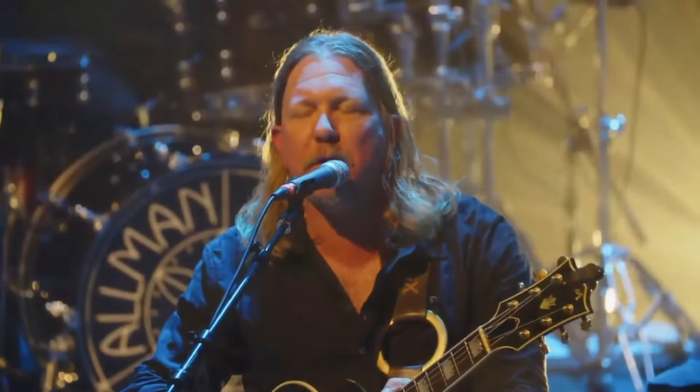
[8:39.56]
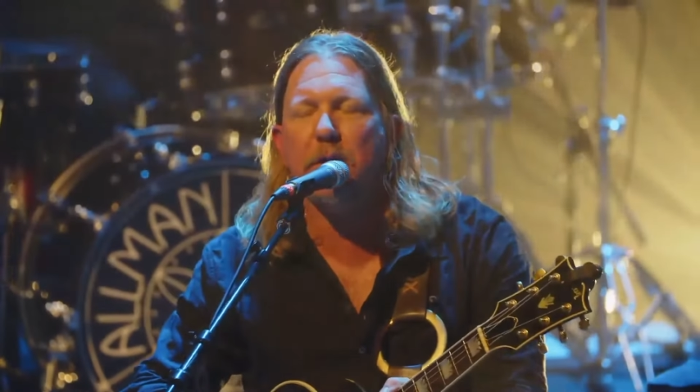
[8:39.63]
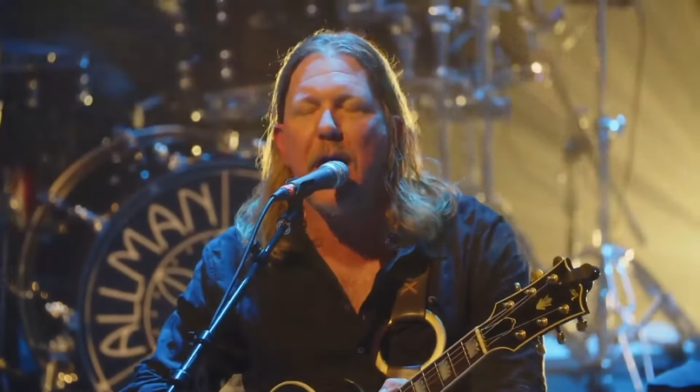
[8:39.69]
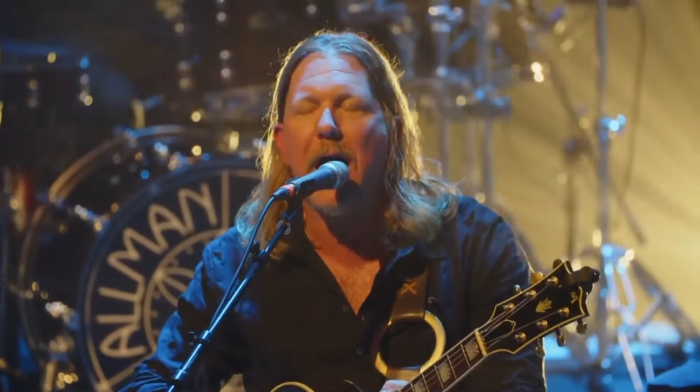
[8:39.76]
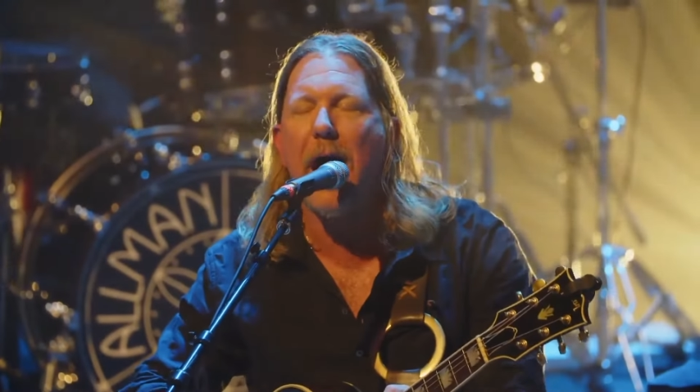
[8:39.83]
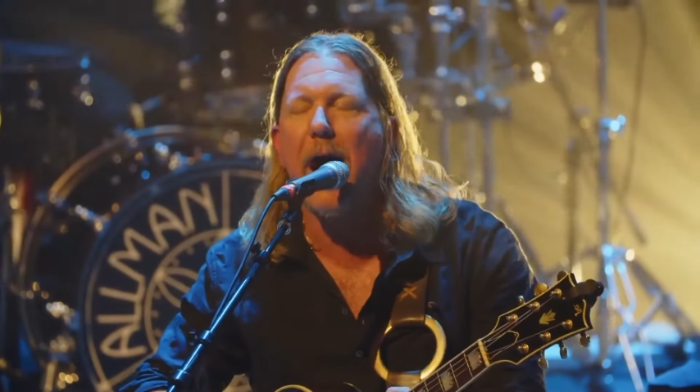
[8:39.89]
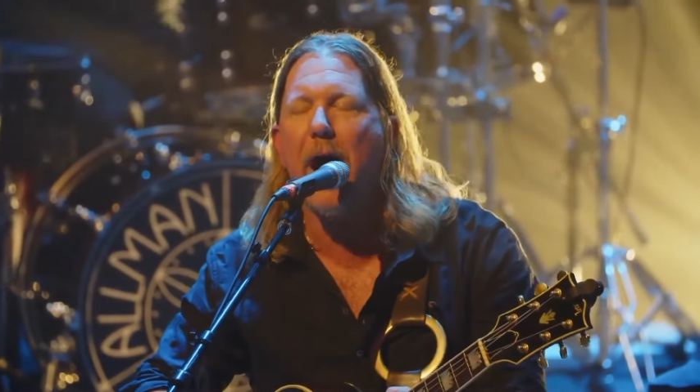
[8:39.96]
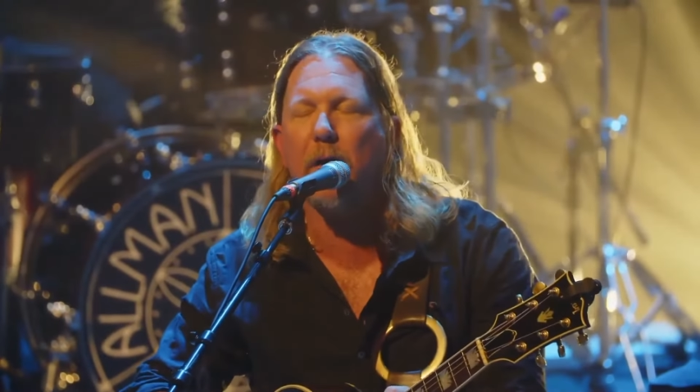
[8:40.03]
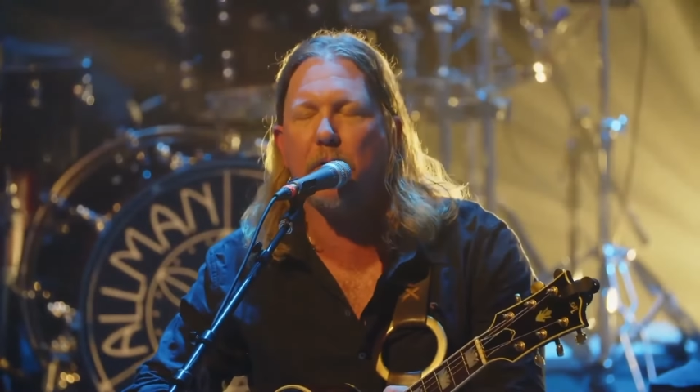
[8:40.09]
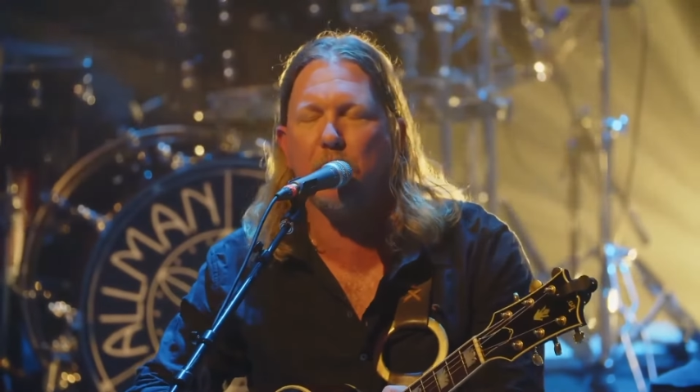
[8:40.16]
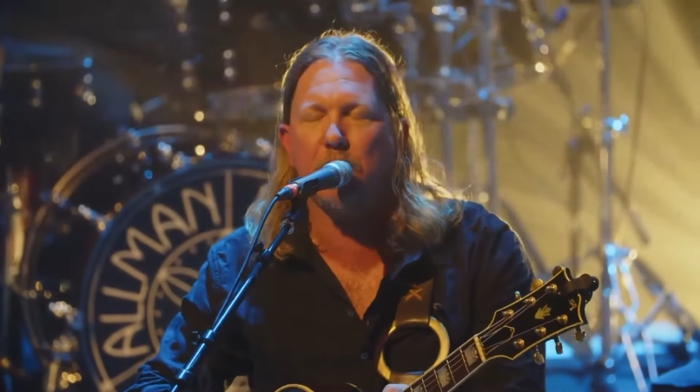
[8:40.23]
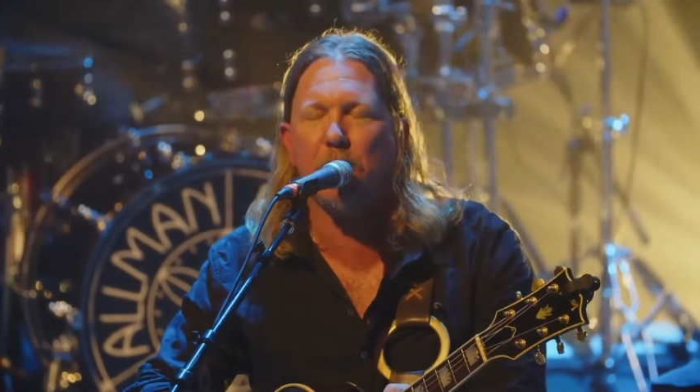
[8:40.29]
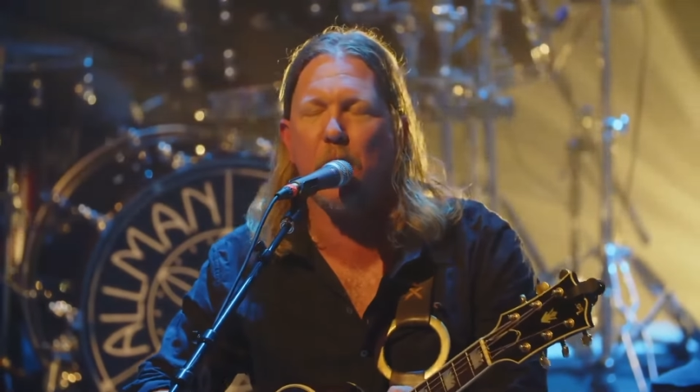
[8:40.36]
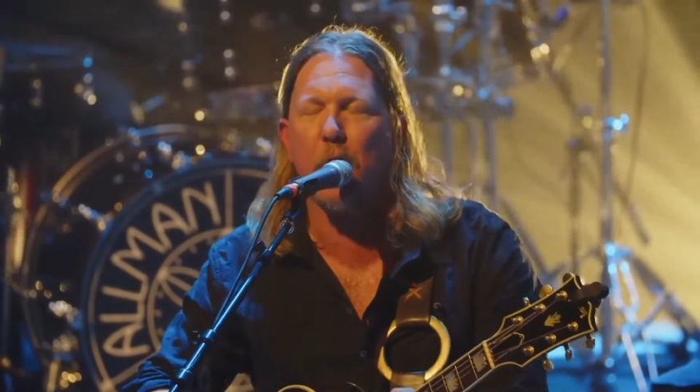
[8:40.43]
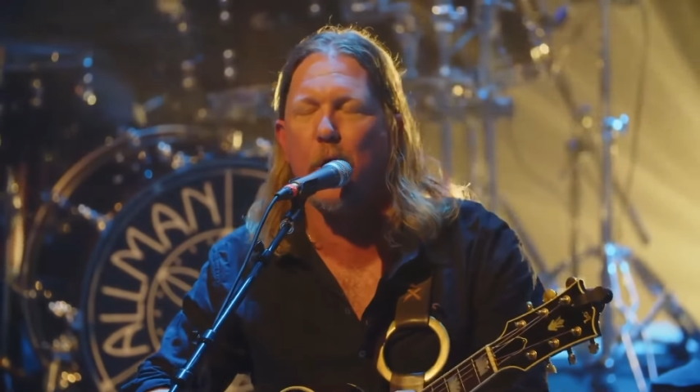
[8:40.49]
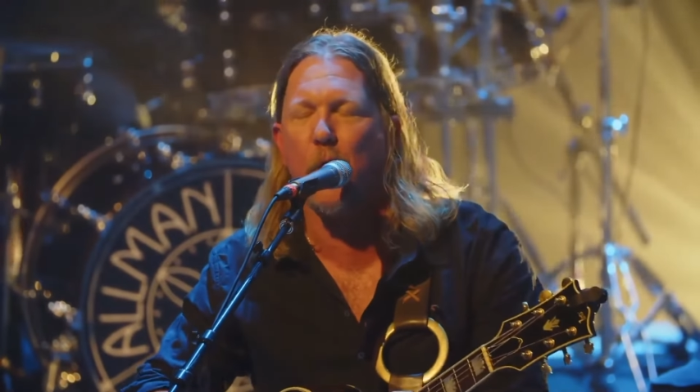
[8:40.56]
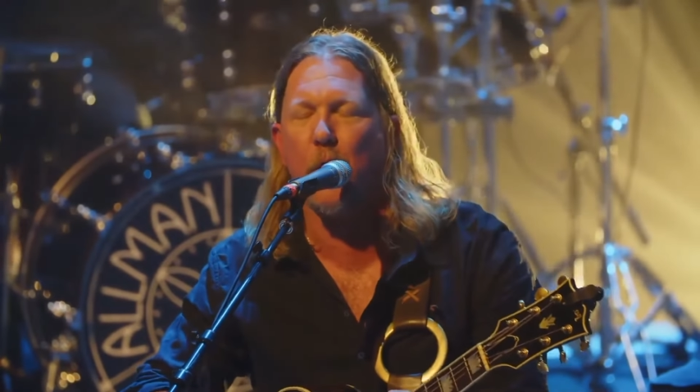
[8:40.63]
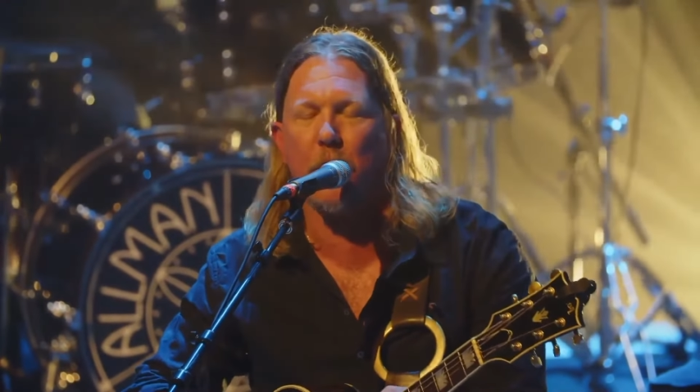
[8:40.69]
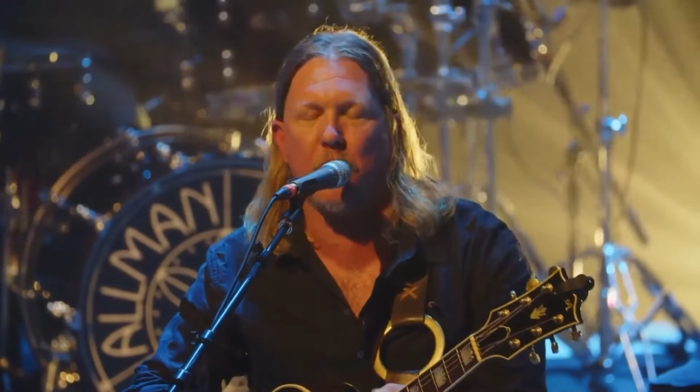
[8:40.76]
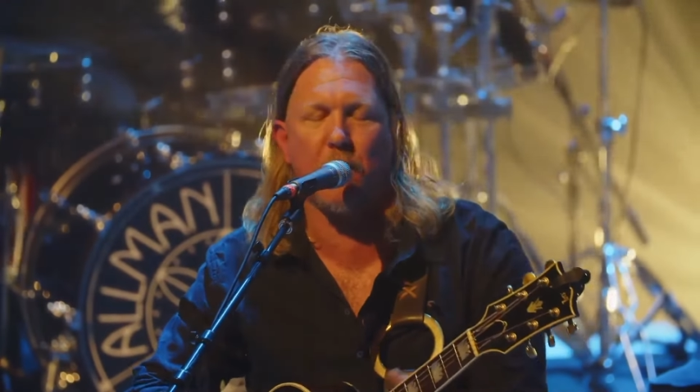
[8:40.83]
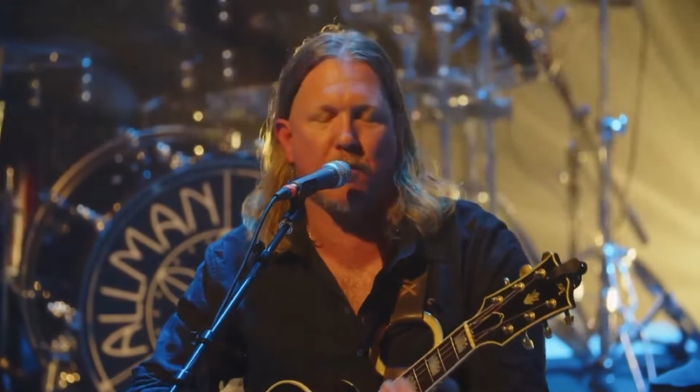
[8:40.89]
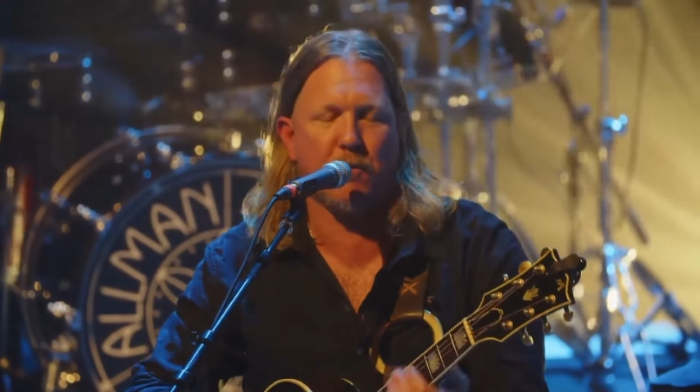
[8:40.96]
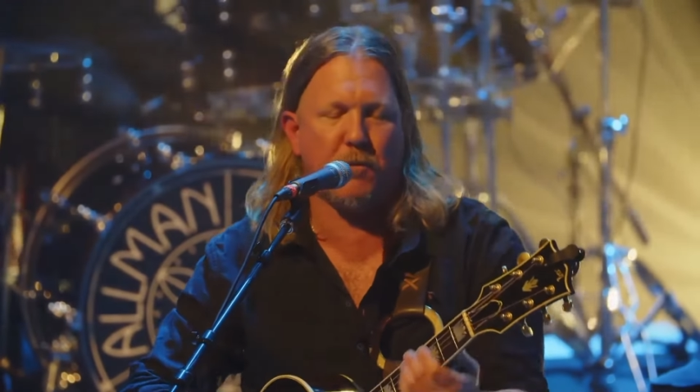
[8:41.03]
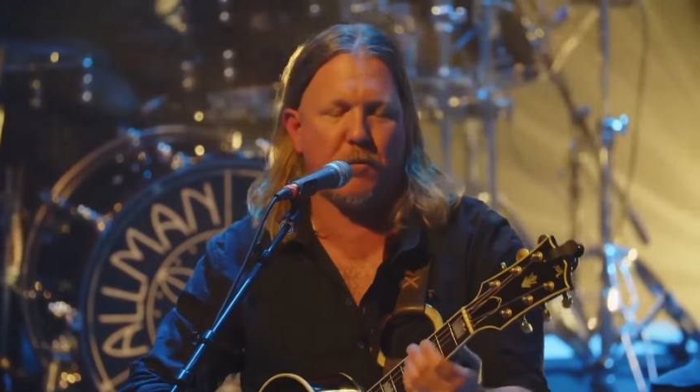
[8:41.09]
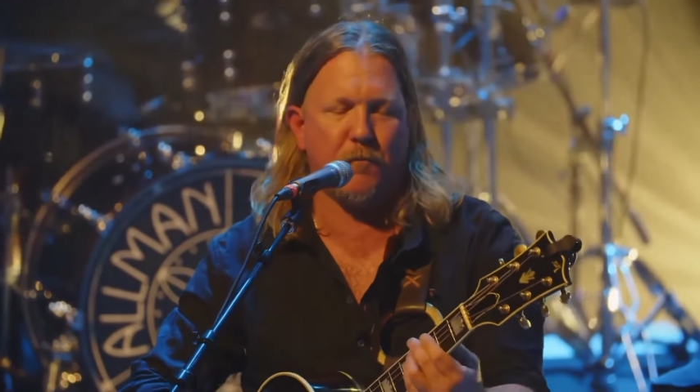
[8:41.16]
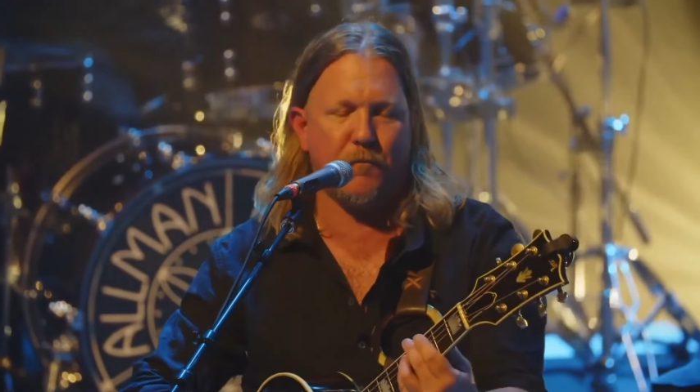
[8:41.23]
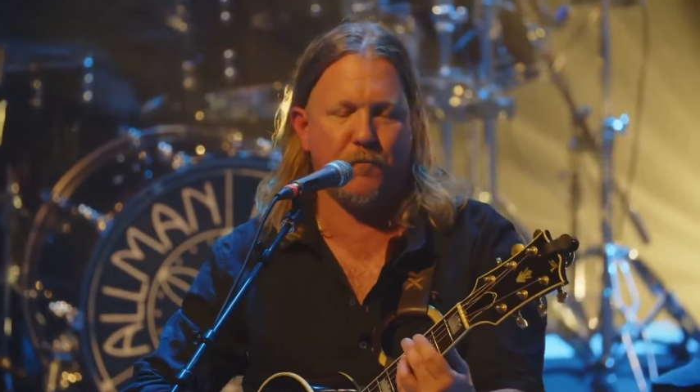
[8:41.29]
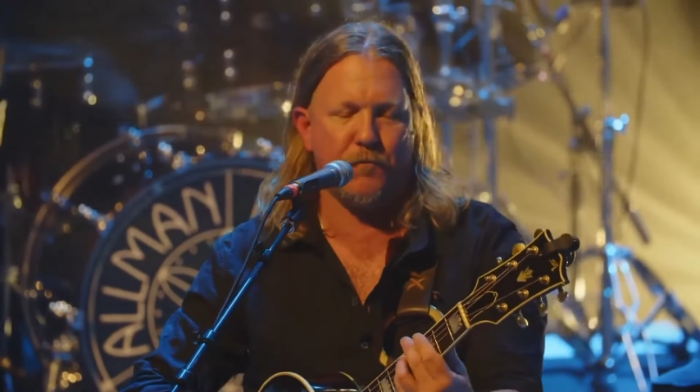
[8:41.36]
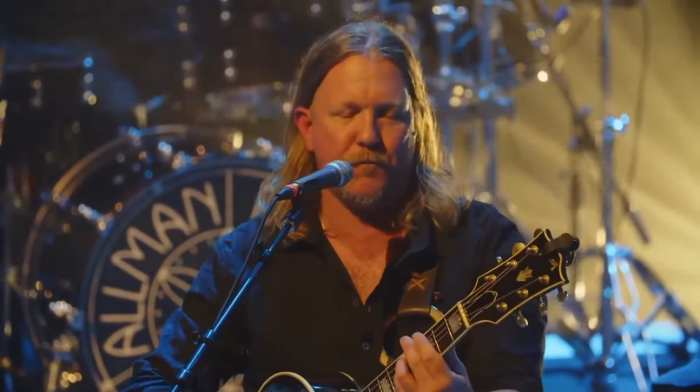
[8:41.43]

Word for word: and it's selling out main